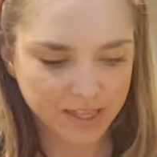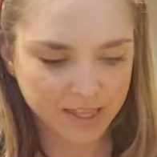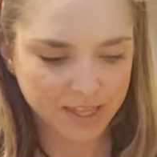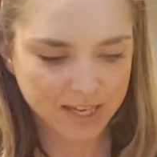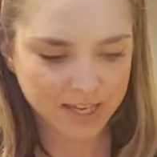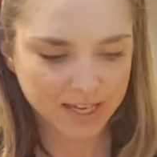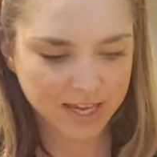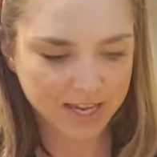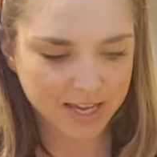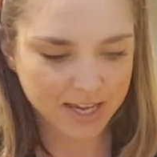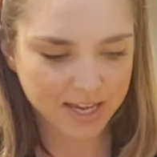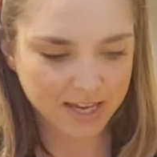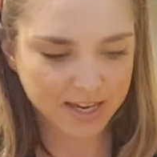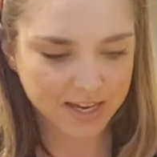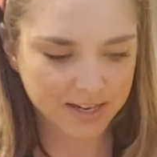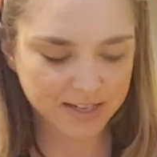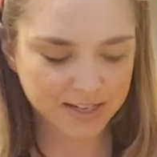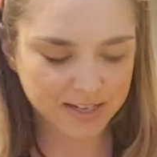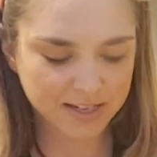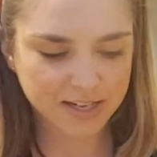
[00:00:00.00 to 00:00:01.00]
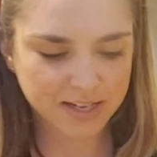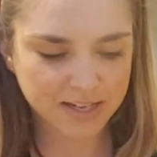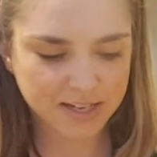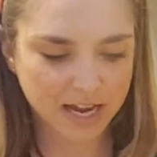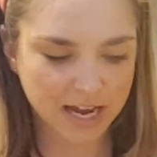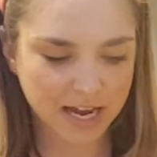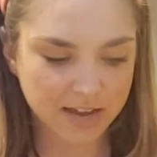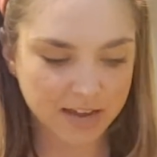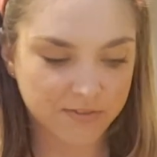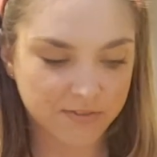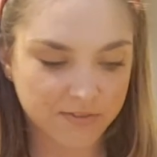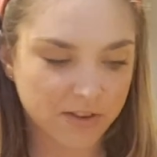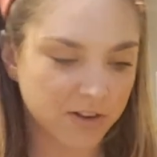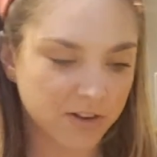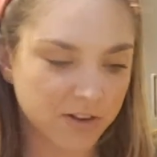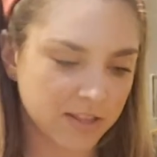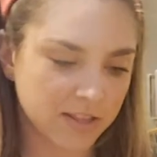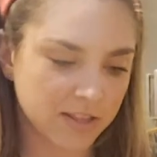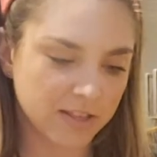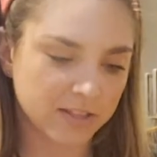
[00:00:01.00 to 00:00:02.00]
And I have never
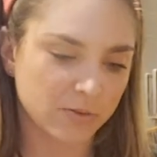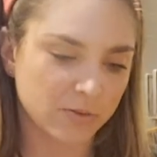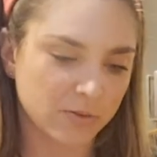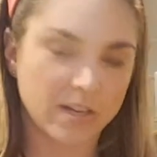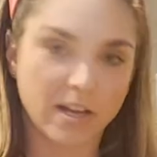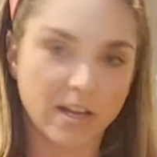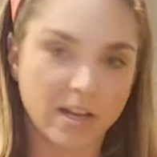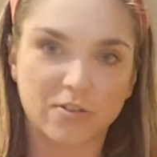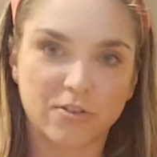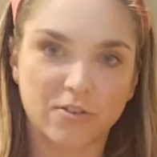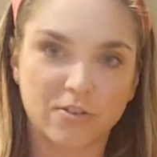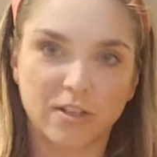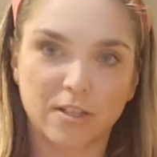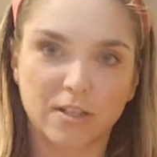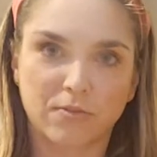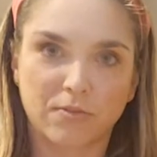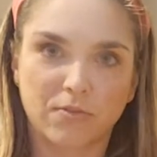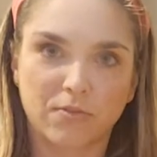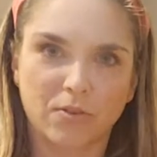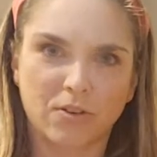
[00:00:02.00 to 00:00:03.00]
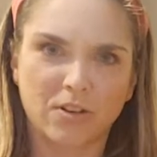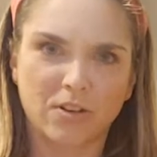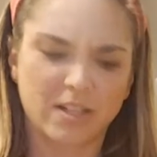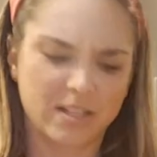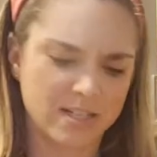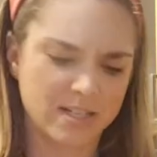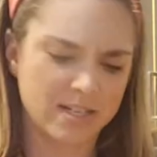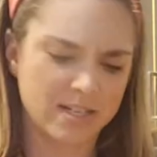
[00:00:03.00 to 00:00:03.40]
done this with nectarines before.